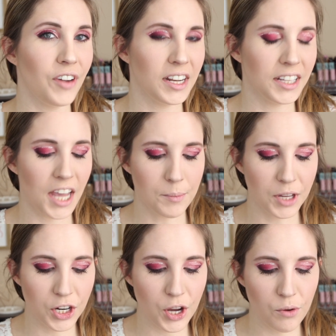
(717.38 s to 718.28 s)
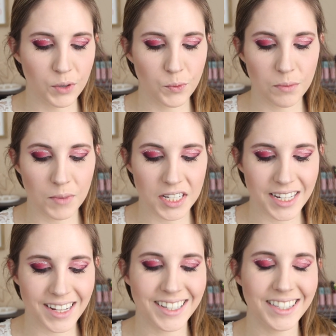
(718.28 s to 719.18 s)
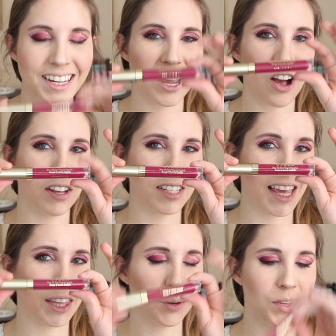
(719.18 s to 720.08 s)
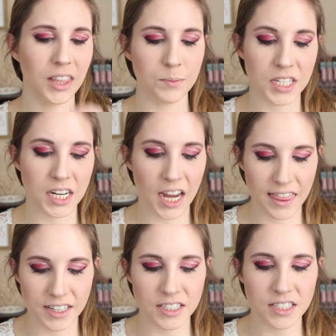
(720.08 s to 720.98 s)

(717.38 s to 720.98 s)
Finally, I'm gonna go in with my Stila Stay All Day liquid lipstick, and this